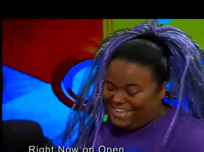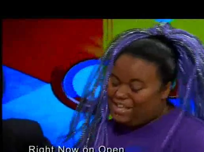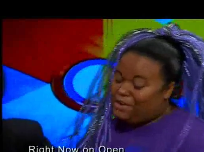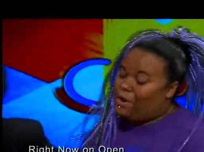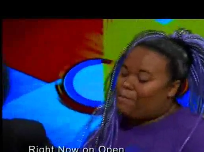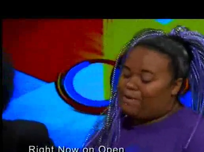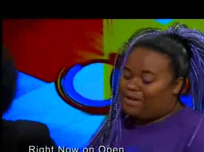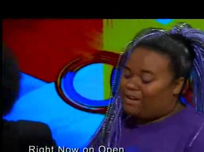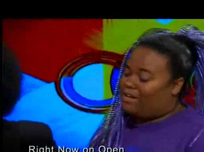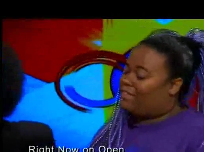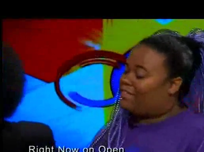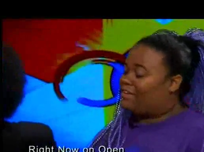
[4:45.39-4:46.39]
No,
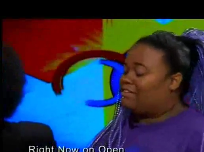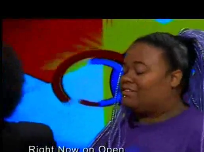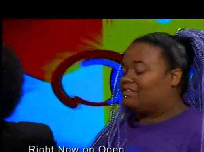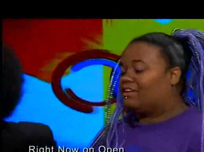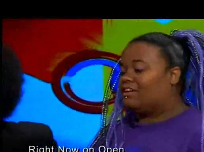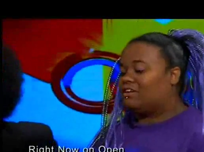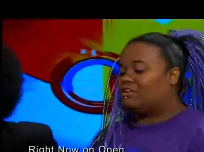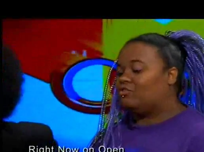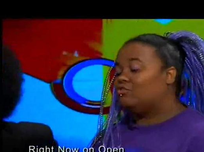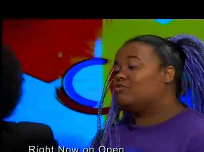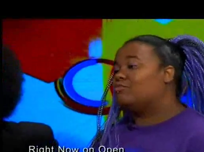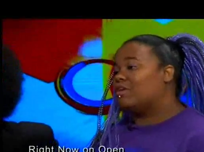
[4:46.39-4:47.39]
but there's a
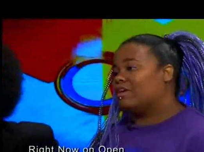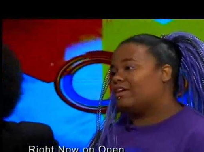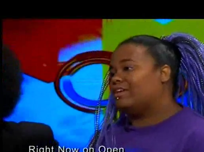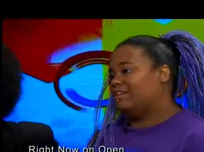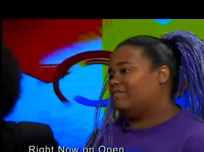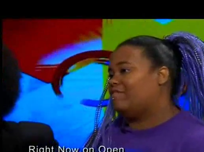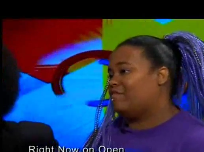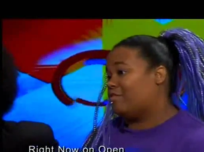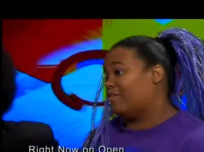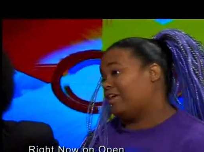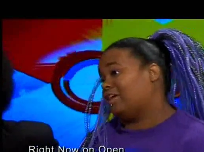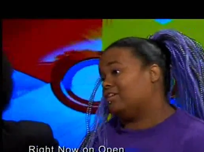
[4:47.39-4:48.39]
huge market
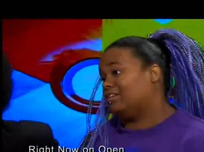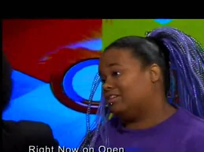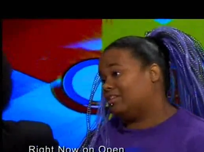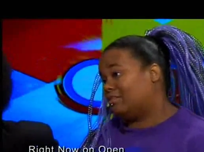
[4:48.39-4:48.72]
for it.